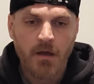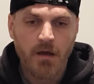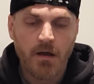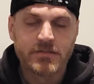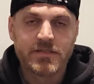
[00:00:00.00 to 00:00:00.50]

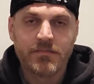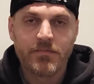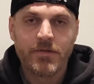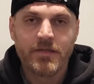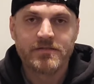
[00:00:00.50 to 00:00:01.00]
Uh,
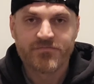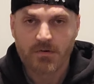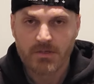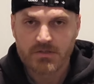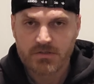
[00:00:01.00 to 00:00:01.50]
Jamie, he's
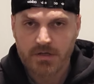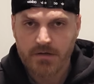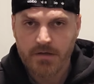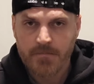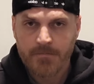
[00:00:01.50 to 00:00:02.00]
from
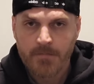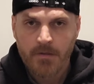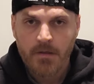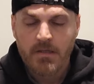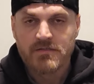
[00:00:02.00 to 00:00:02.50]
Australia.
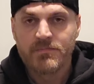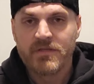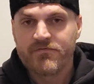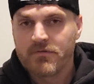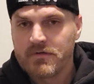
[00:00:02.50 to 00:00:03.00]
He's
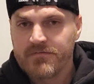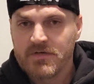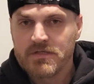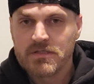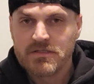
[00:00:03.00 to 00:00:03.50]
big for the
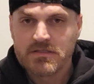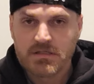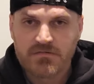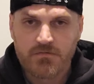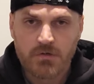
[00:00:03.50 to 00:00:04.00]
division. He's
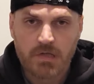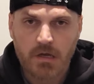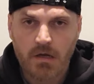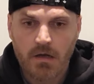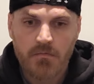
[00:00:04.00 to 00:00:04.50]
six foot
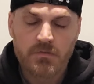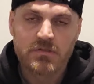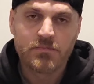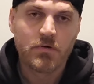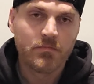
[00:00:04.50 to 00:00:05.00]
tall, which is
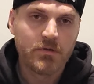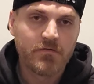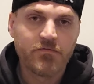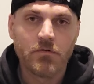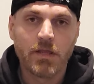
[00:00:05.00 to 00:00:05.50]
pretty big
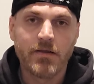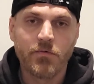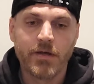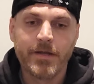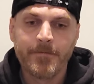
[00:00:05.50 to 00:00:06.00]
for a
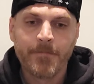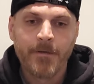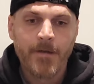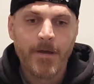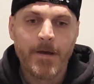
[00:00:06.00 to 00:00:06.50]
lightweight.
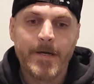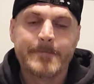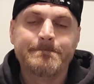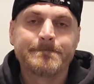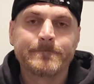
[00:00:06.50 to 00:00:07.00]

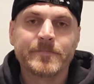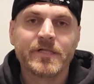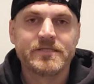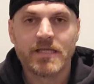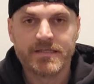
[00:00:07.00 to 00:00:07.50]
Um,
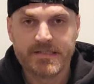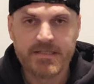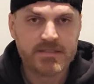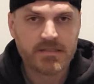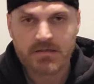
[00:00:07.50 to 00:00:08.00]
he's got
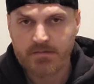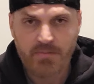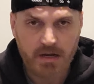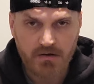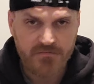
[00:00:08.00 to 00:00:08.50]
decent,
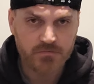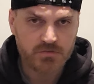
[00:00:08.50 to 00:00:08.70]
powerful